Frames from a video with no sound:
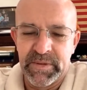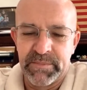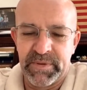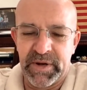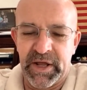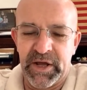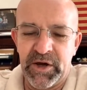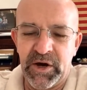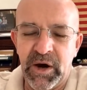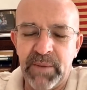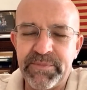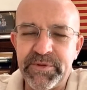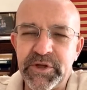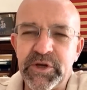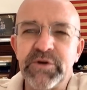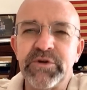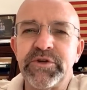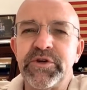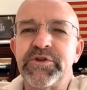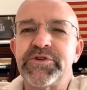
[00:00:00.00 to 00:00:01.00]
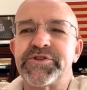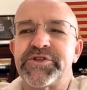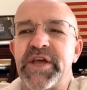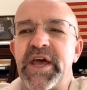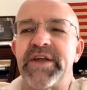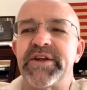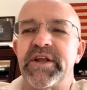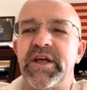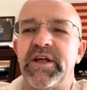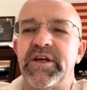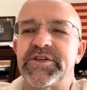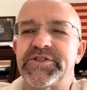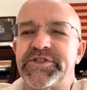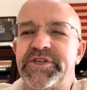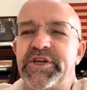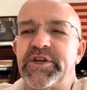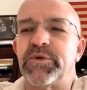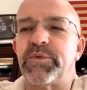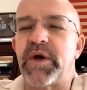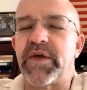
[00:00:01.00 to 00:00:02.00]
But I hope that you'll use
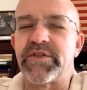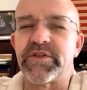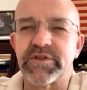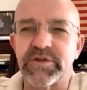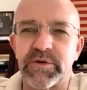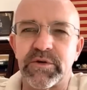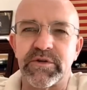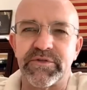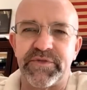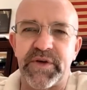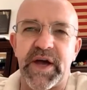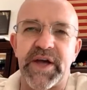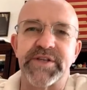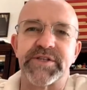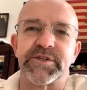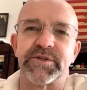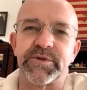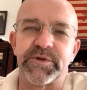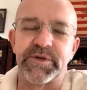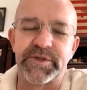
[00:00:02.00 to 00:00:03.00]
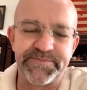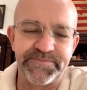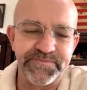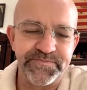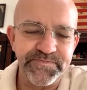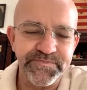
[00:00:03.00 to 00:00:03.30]
technology in a way that glorifies the Lord.